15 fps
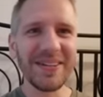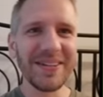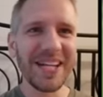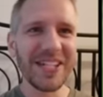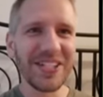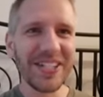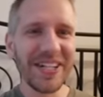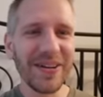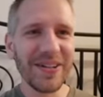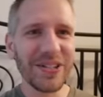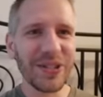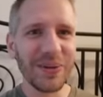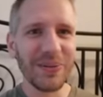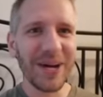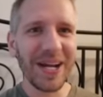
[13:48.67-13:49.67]
legendary.
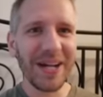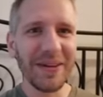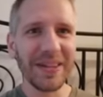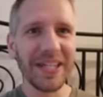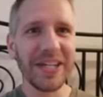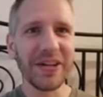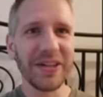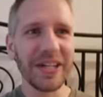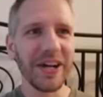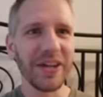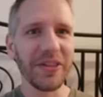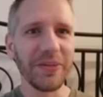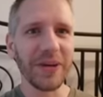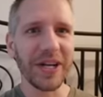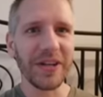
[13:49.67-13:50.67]
So literally on
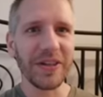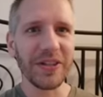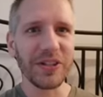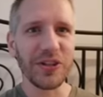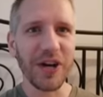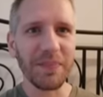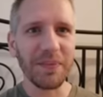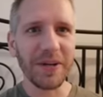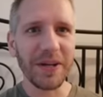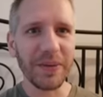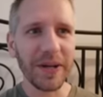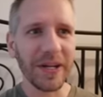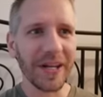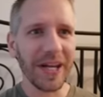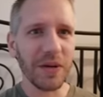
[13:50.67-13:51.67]
the drop rate
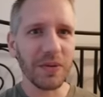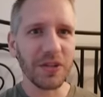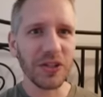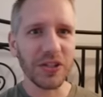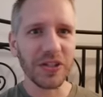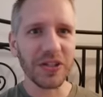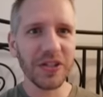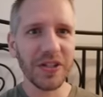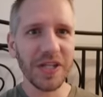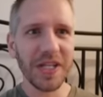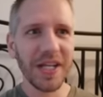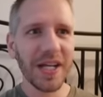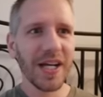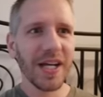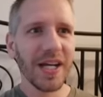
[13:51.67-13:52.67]
right now, which is
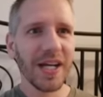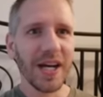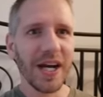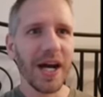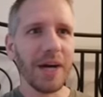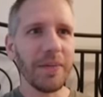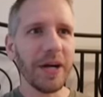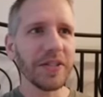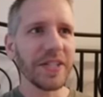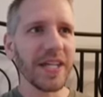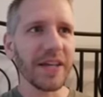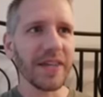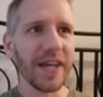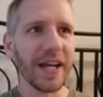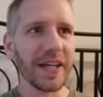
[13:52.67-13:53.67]
good. I'll
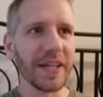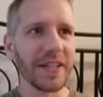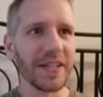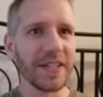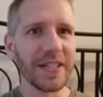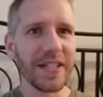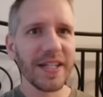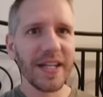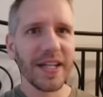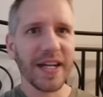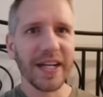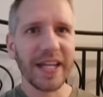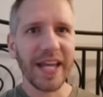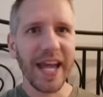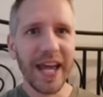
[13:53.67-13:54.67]
take that, because
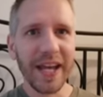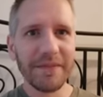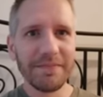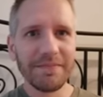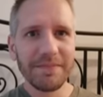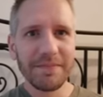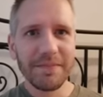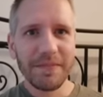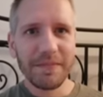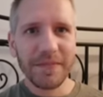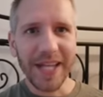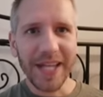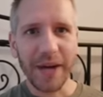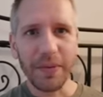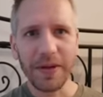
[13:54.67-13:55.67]
again,
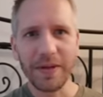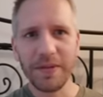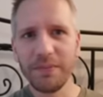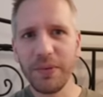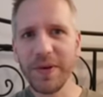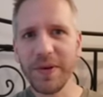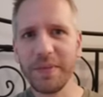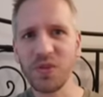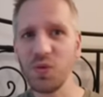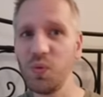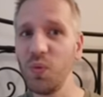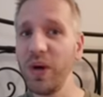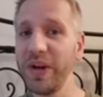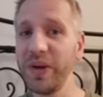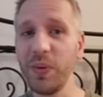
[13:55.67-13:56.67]
yeah, we're pretty much
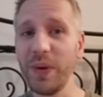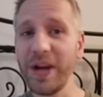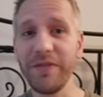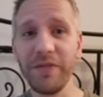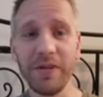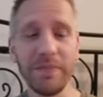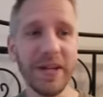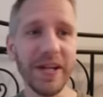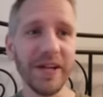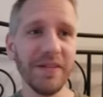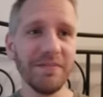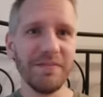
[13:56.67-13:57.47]
1 away from being